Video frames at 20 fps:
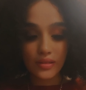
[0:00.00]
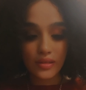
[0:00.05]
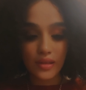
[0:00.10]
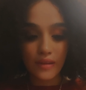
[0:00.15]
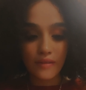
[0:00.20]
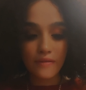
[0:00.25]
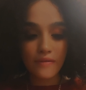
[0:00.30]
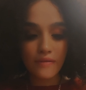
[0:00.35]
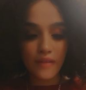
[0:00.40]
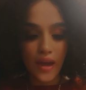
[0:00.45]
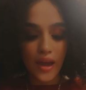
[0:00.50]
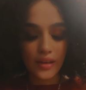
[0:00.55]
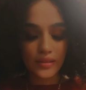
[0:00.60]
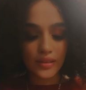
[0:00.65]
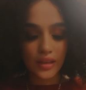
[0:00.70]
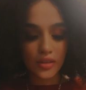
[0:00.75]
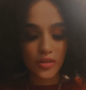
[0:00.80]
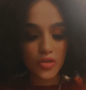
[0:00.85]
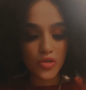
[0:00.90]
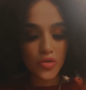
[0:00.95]
fact,
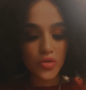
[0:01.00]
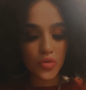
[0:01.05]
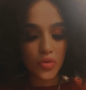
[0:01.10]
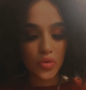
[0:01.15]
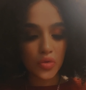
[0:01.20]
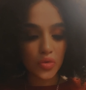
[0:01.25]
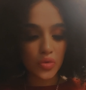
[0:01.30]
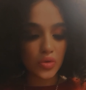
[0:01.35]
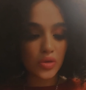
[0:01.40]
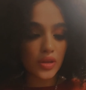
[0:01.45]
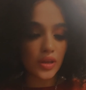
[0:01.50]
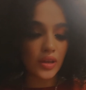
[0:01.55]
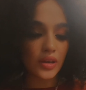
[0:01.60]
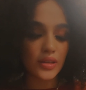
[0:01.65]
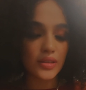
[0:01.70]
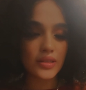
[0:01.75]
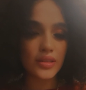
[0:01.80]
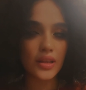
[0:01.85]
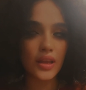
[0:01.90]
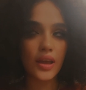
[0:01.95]
that truth. And
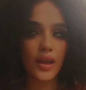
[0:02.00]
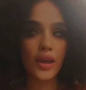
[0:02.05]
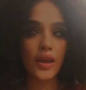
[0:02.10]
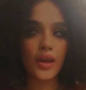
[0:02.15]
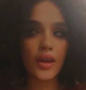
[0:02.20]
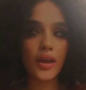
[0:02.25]
it's like,